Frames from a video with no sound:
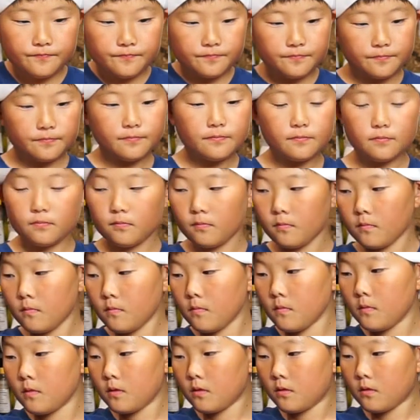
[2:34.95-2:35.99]

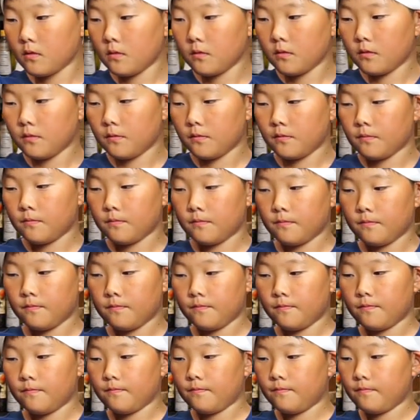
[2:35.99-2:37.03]

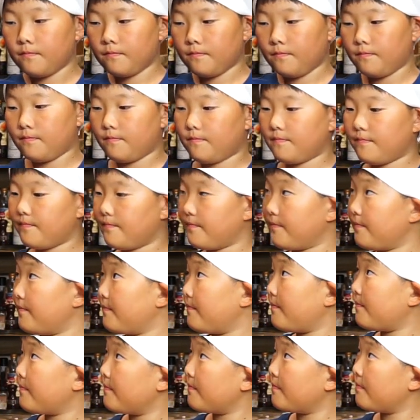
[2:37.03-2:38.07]

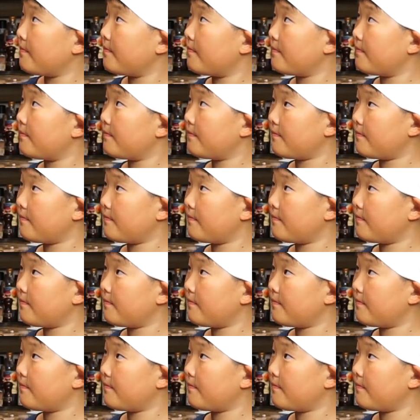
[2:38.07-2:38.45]
[no speech]